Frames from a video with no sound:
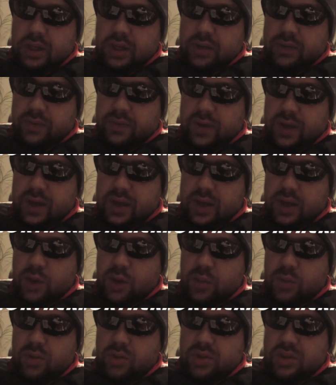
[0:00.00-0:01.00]
If
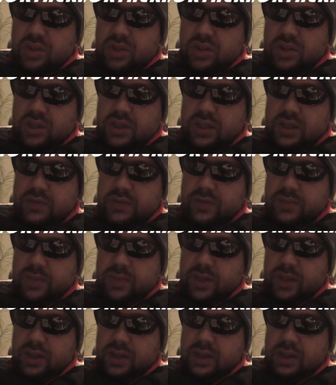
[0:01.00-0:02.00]
anyone serves
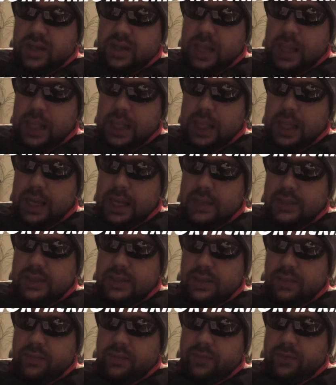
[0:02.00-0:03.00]
me,
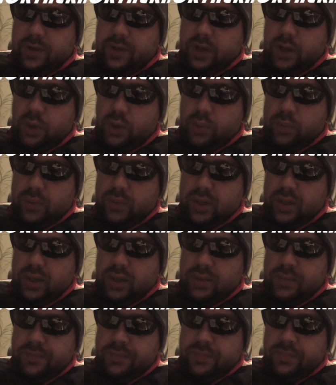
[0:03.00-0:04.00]
let him follow
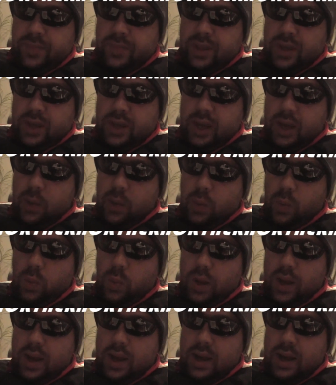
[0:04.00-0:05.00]
me, and
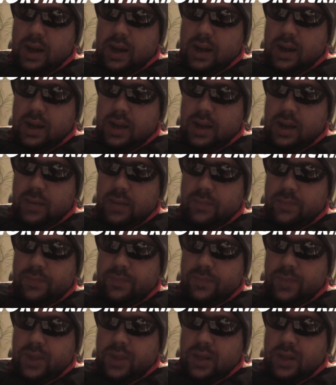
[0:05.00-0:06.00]
where I am,
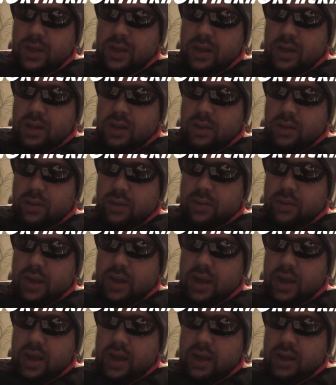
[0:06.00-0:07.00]

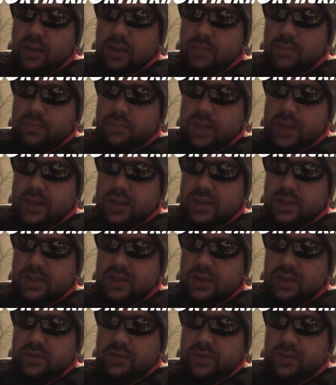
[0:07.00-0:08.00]
there my
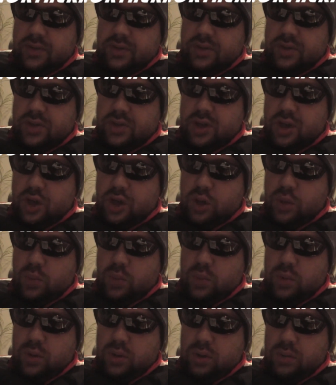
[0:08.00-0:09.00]
servants
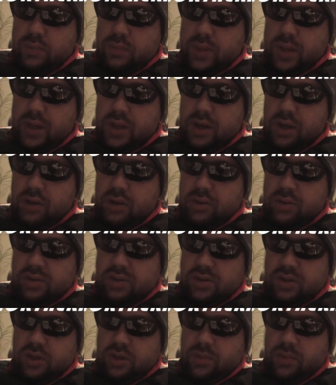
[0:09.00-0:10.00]
will be
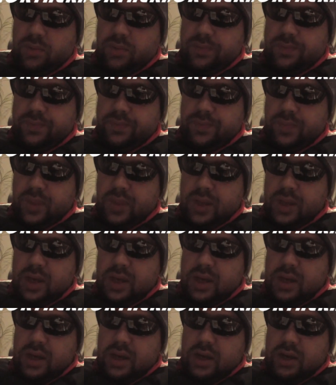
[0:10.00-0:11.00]
also.
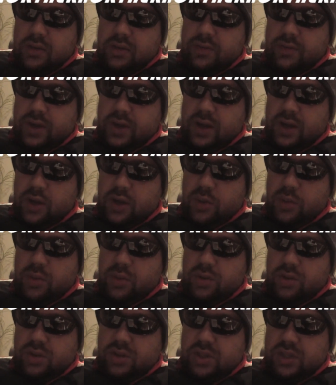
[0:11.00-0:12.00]
If
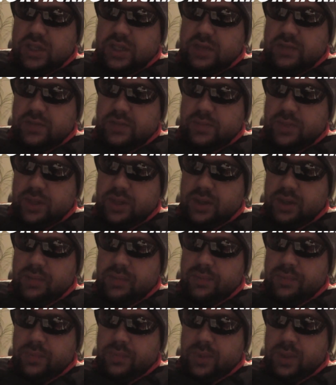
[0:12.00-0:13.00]
anyone serves me,